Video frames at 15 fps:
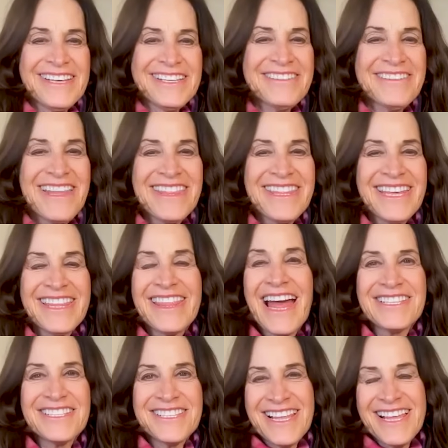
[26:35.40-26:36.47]
So I think
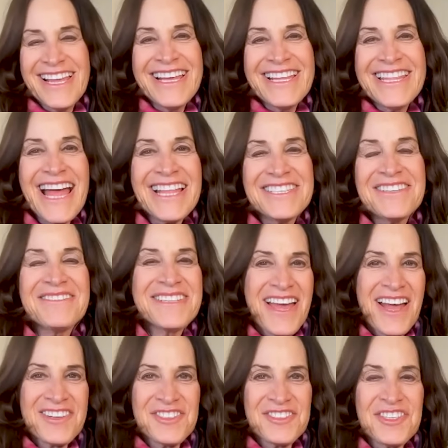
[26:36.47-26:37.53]
that's that's it with
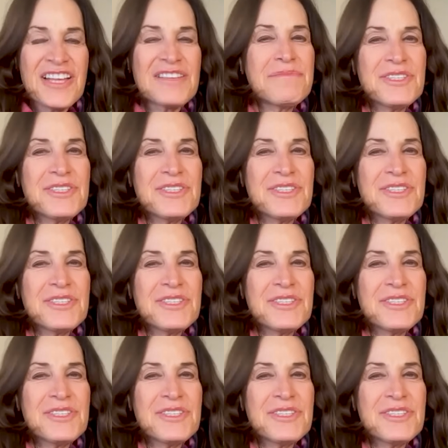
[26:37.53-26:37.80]
exercise.